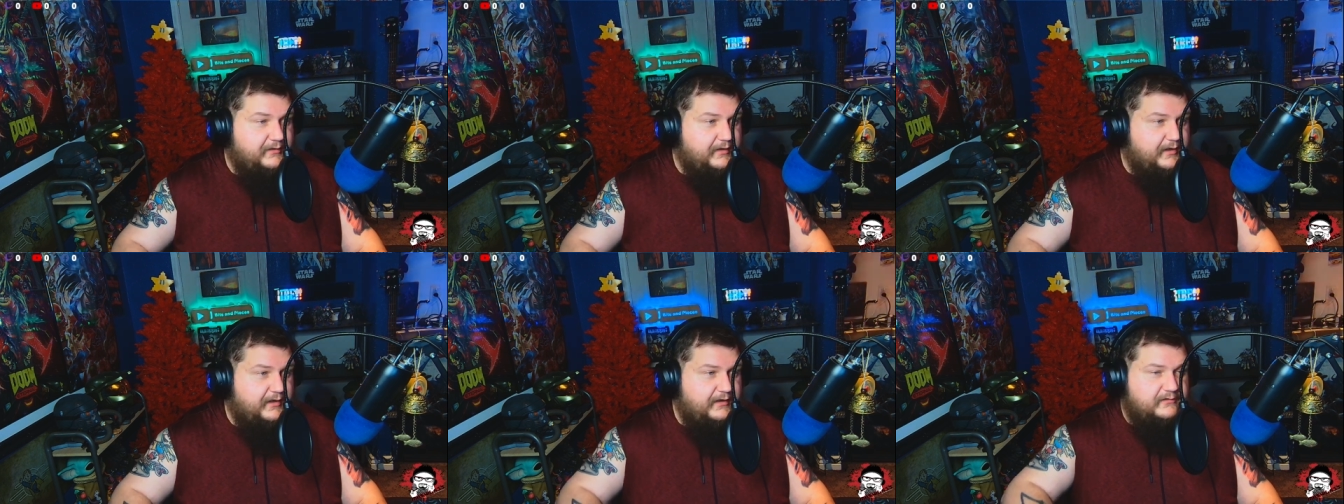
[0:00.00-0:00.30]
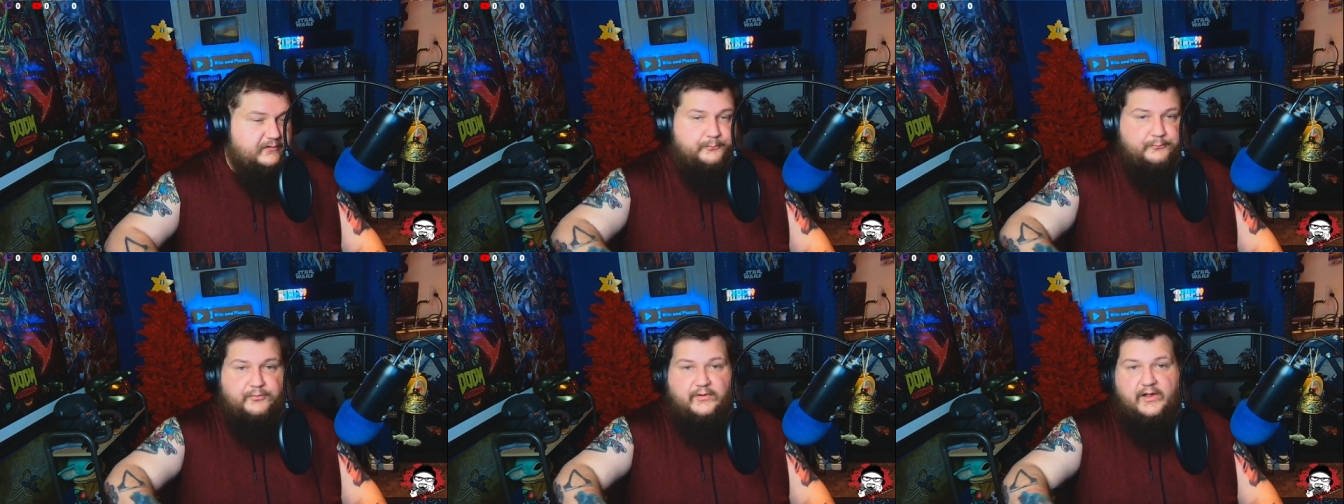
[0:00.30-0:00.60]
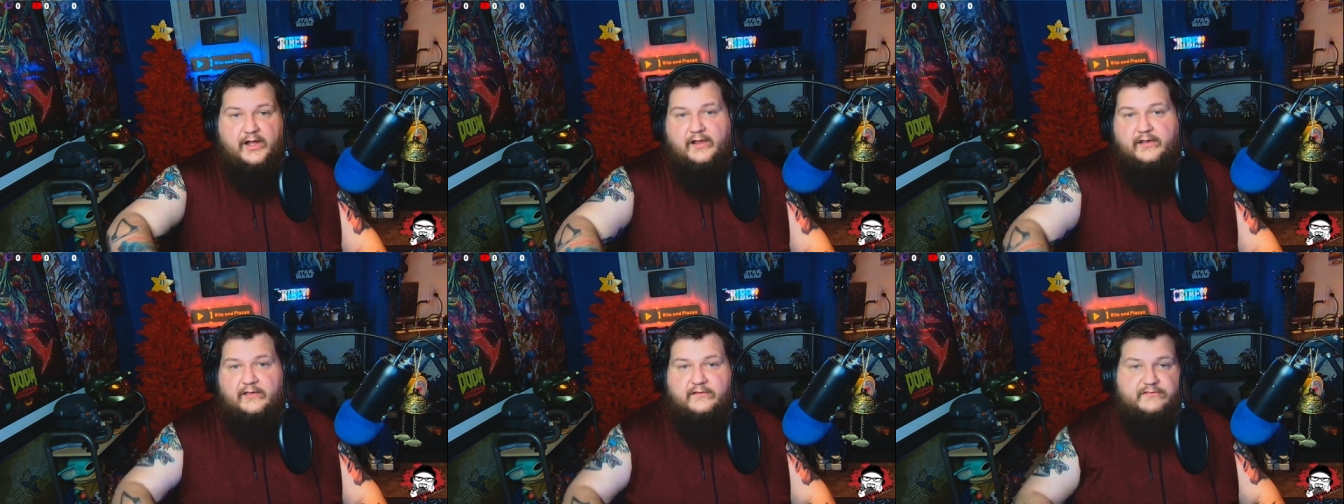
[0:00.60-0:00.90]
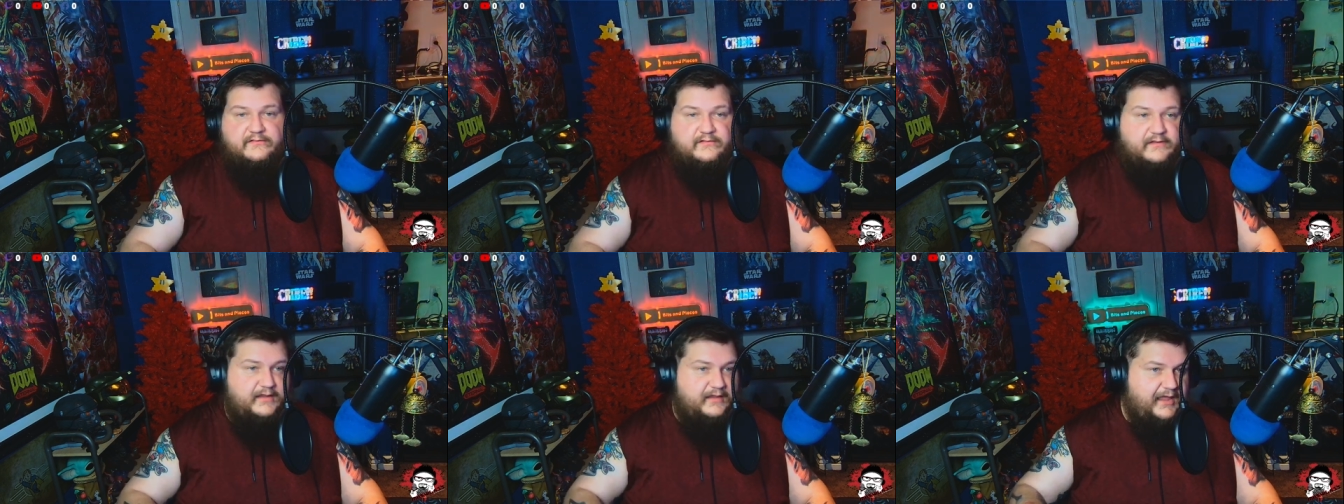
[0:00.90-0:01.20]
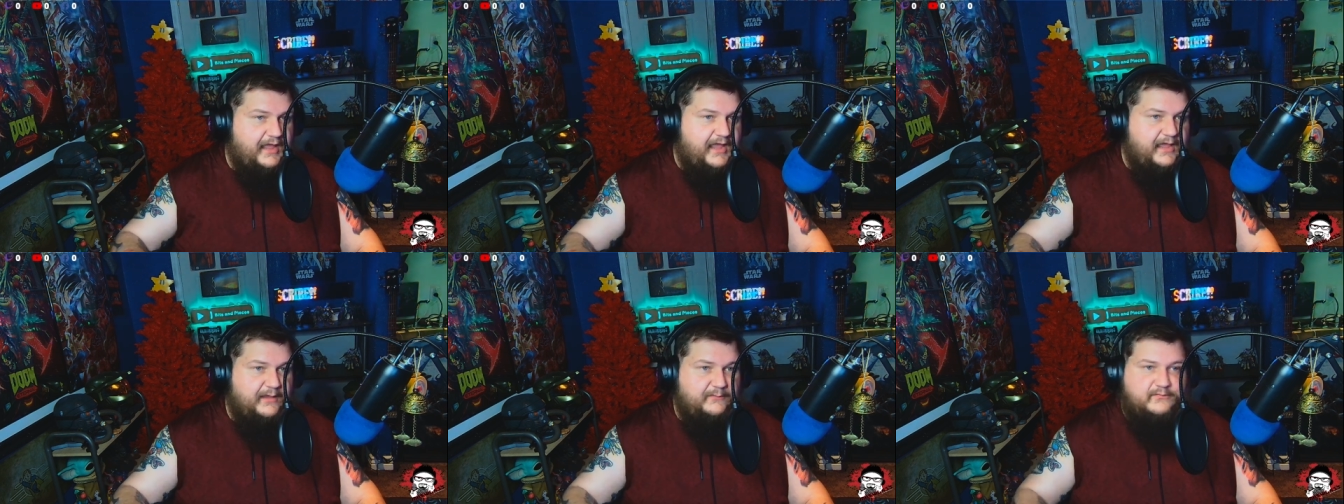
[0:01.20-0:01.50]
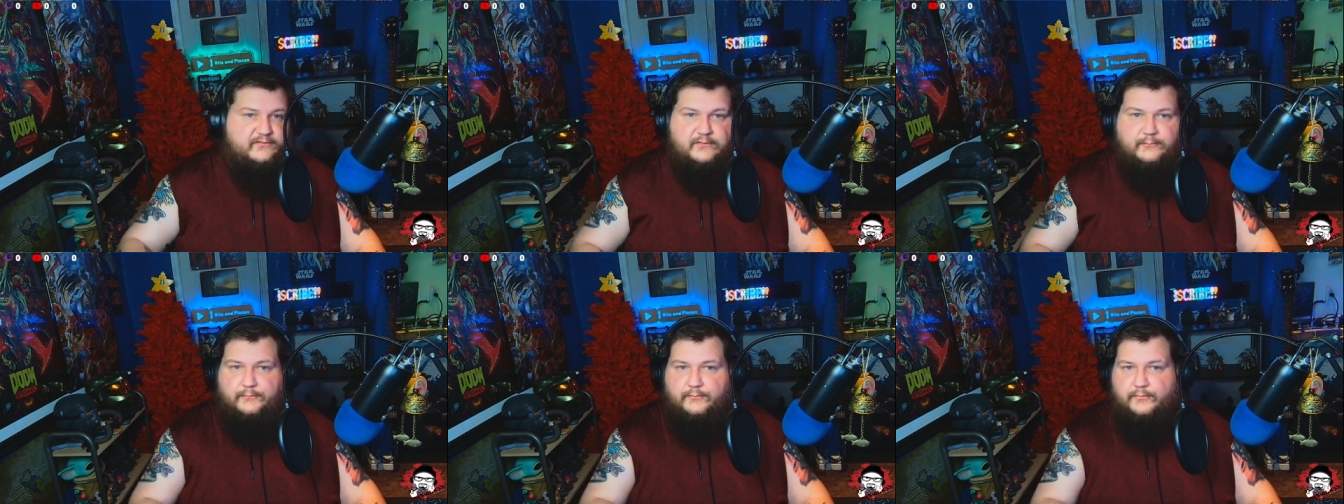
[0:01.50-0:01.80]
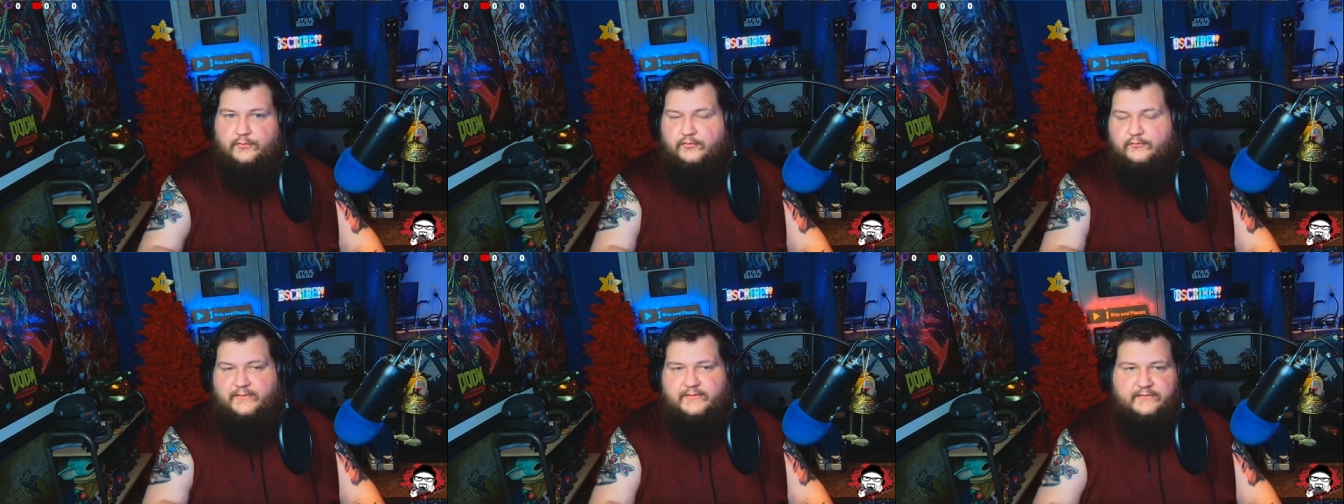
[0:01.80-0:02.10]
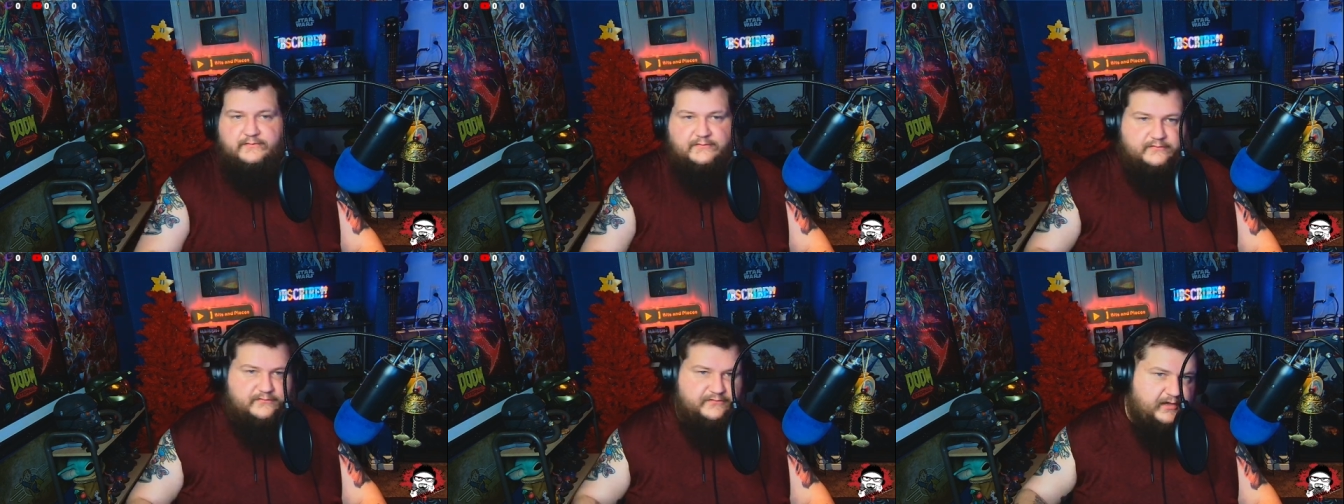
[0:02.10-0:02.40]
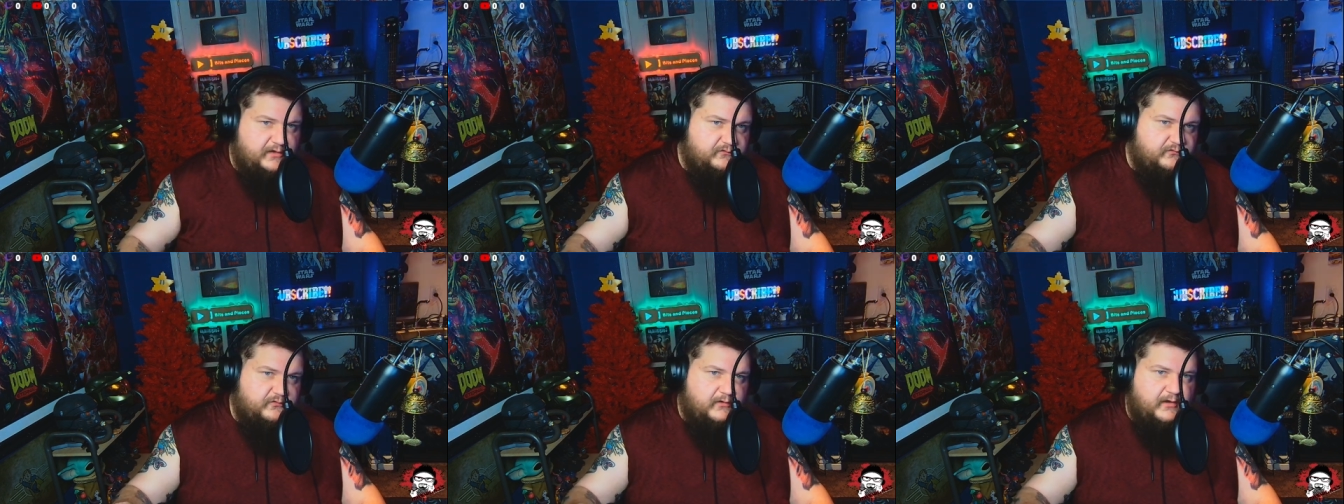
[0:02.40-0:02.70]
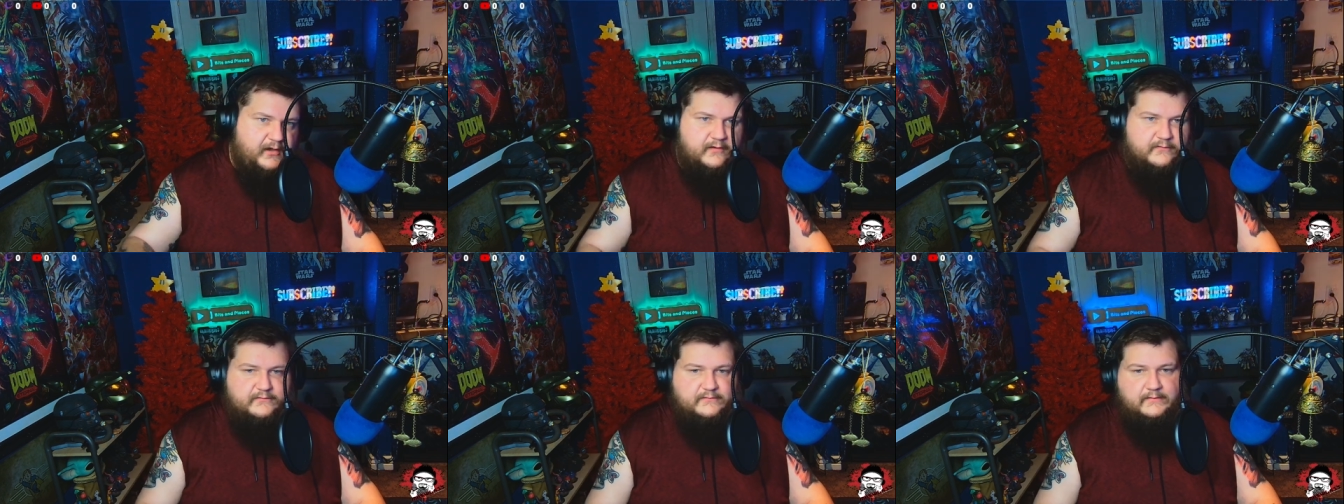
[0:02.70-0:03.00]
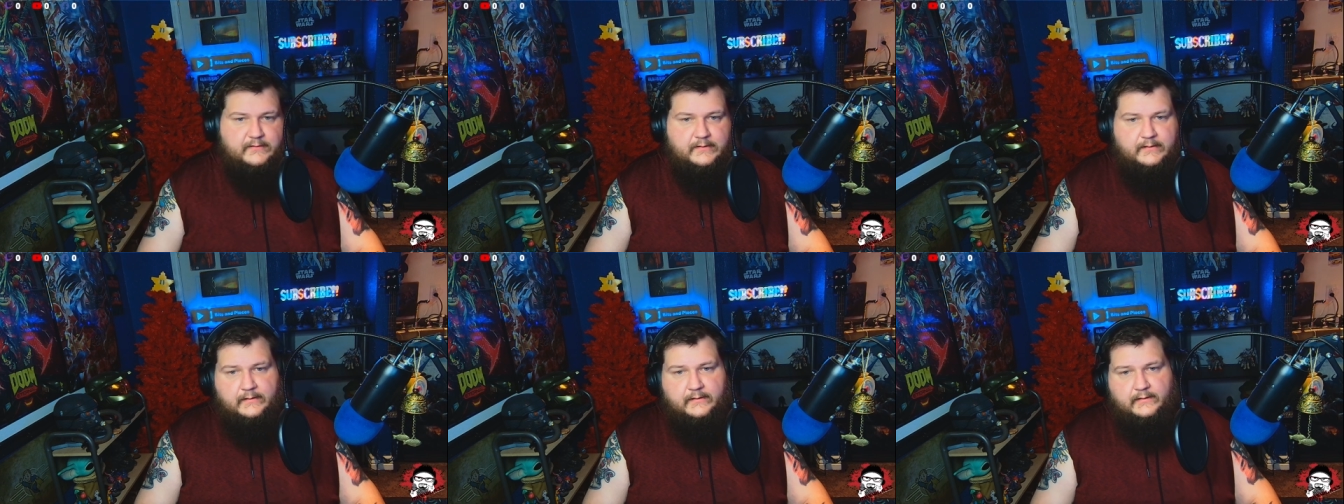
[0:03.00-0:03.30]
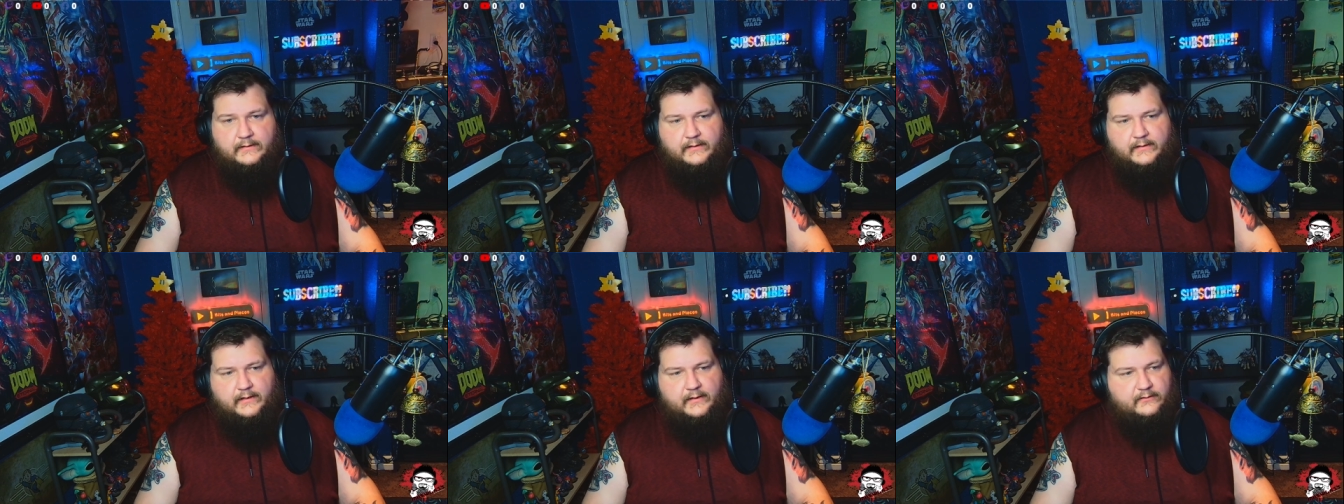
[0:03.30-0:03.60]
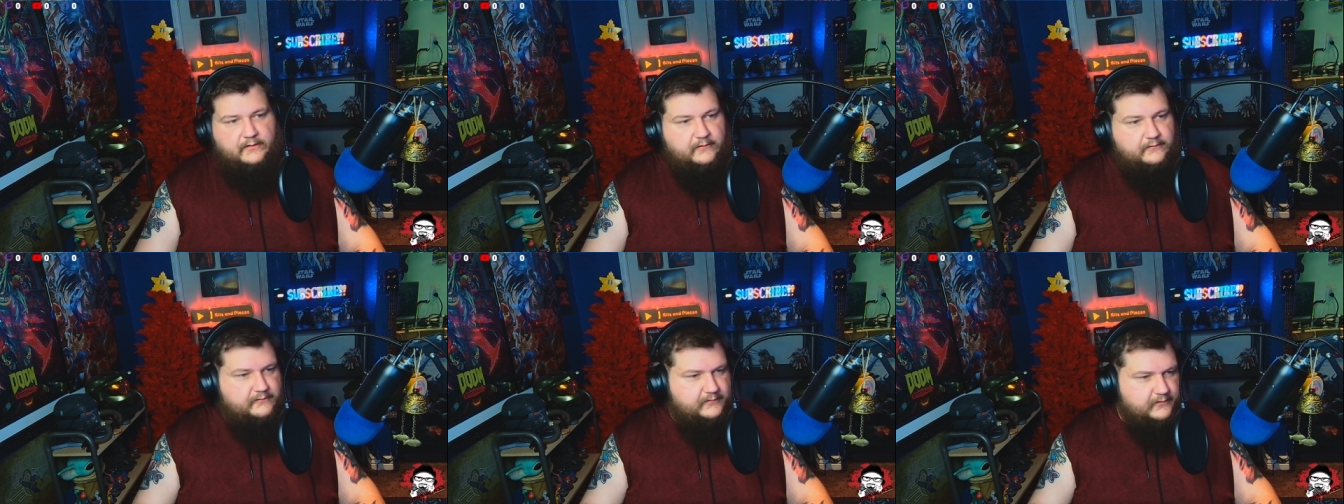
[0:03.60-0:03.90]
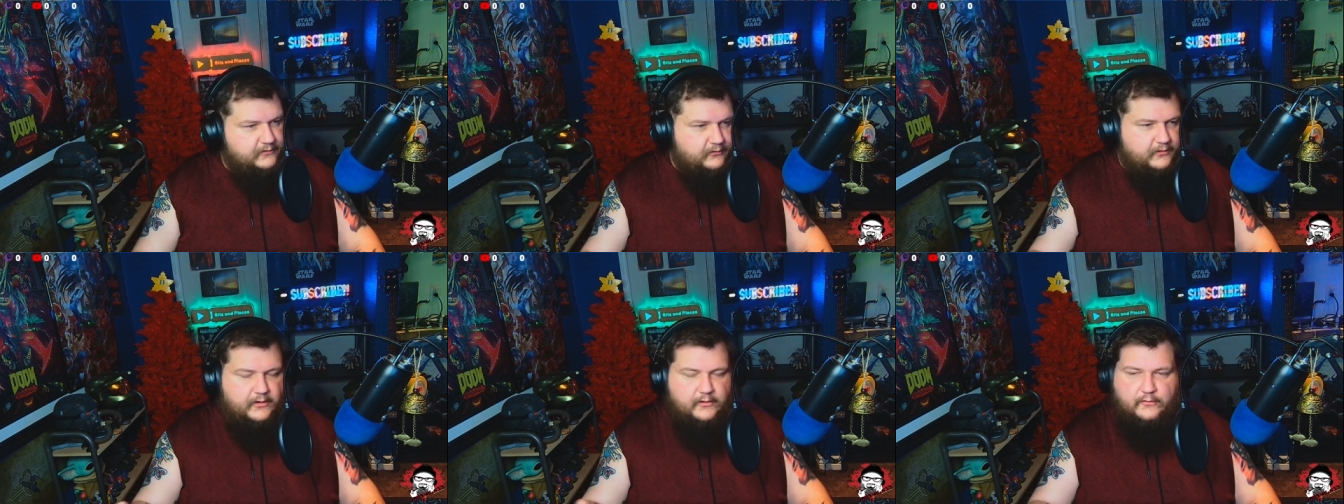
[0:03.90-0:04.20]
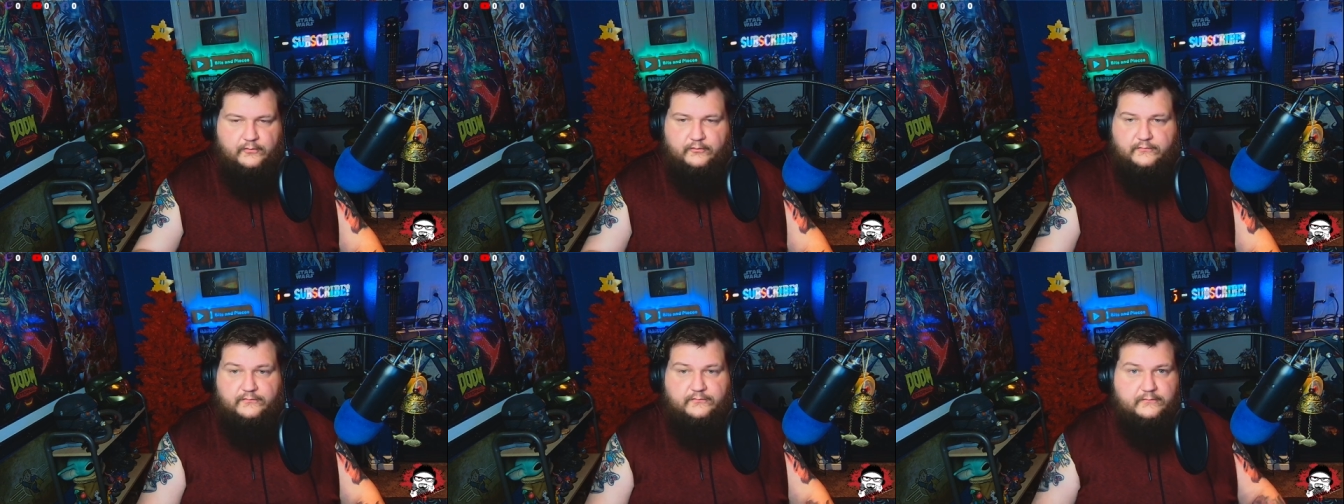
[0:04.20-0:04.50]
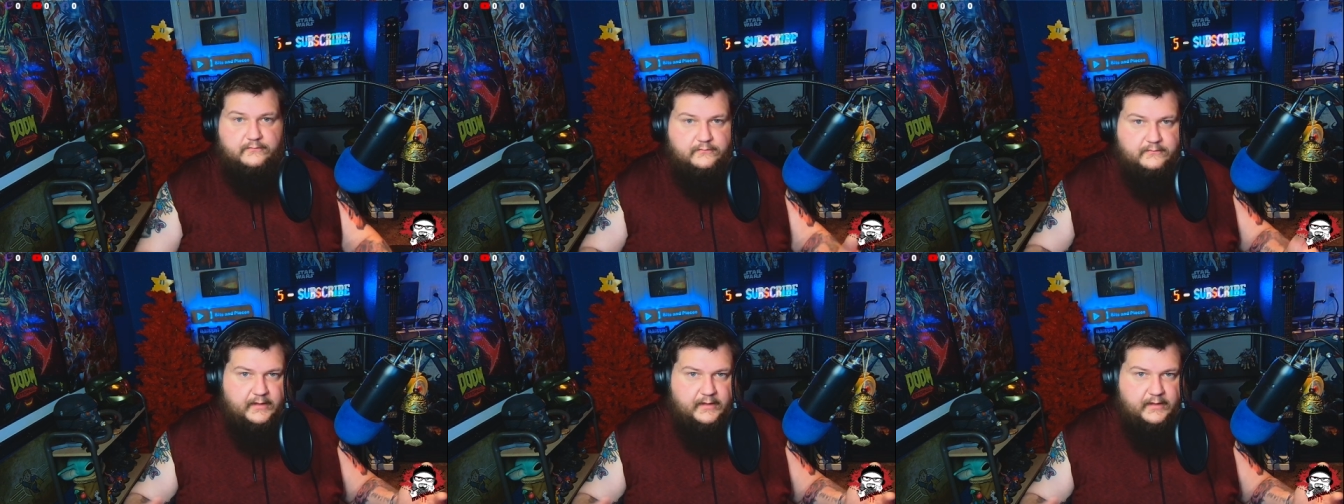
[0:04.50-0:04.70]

They got their products, the games, the movies, the soundtracks, uh, the dildos.